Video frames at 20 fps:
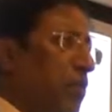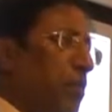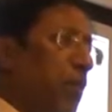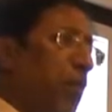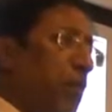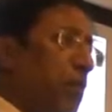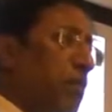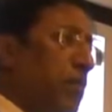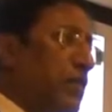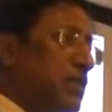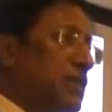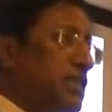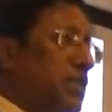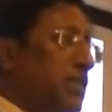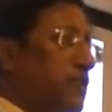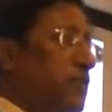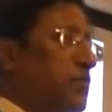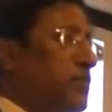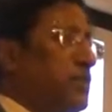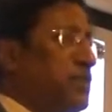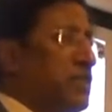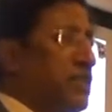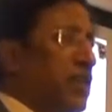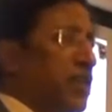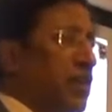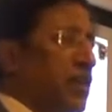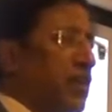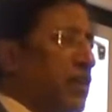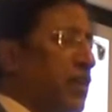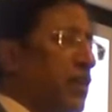or perceived
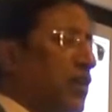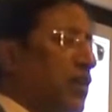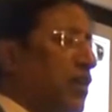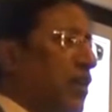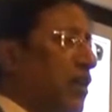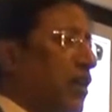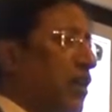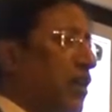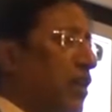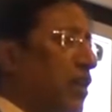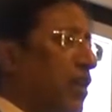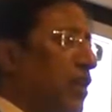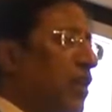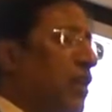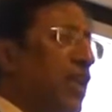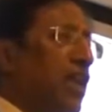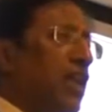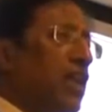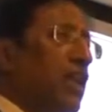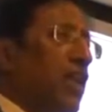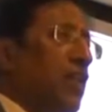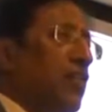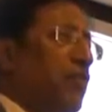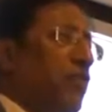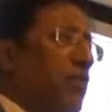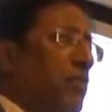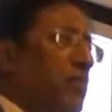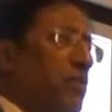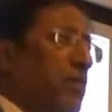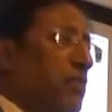mistake, the entire
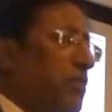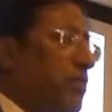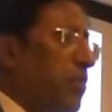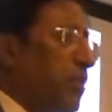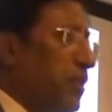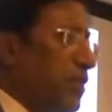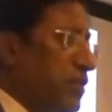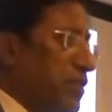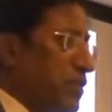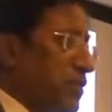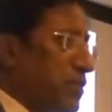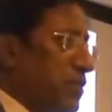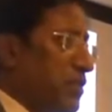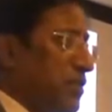firm will be punished.